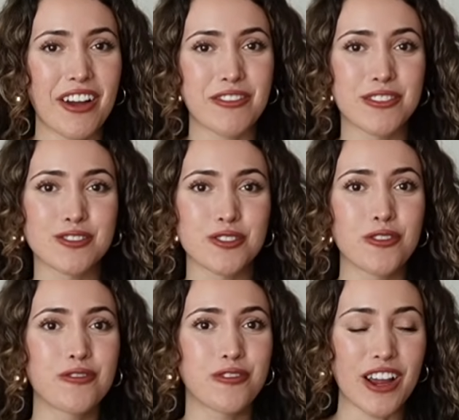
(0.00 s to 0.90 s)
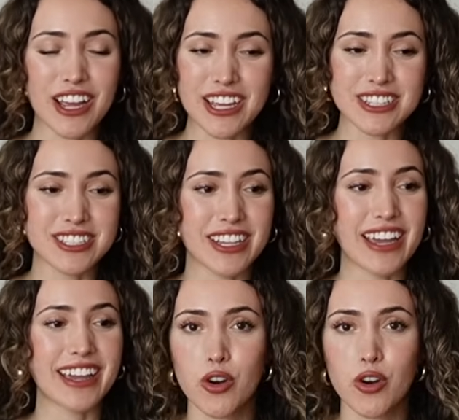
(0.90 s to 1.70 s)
I feel so fresh. Like,